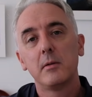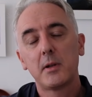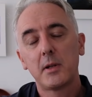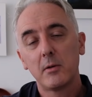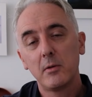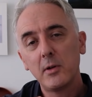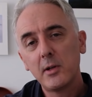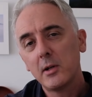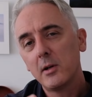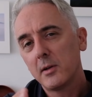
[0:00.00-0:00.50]

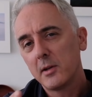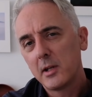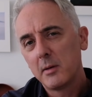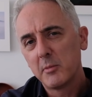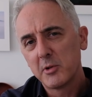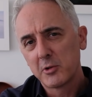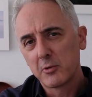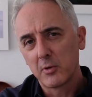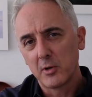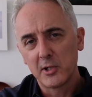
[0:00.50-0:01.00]
So looking at the
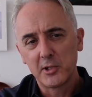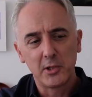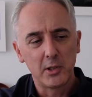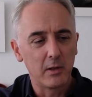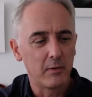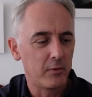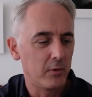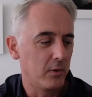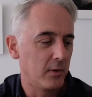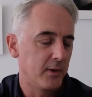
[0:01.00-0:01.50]
image quality
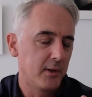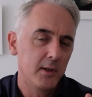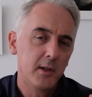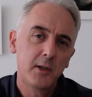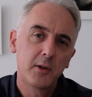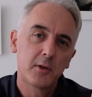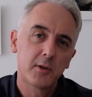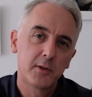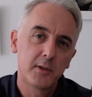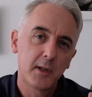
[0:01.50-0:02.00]
overall, the
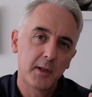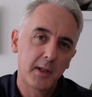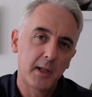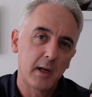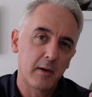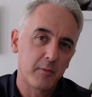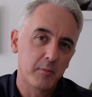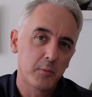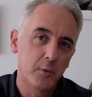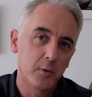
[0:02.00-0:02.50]
Nikon does
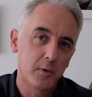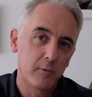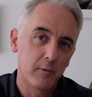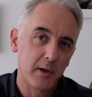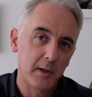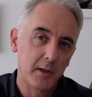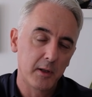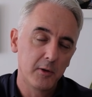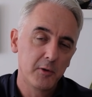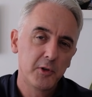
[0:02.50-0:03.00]
have more
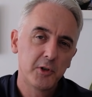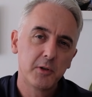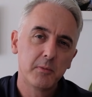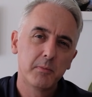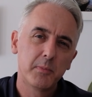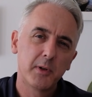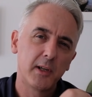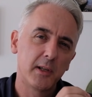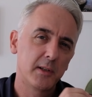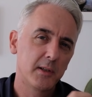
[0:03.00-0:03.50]

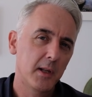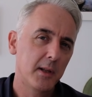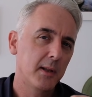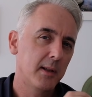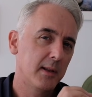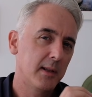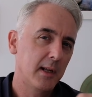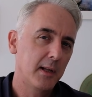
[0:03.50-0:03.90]
resolution, but it doesn't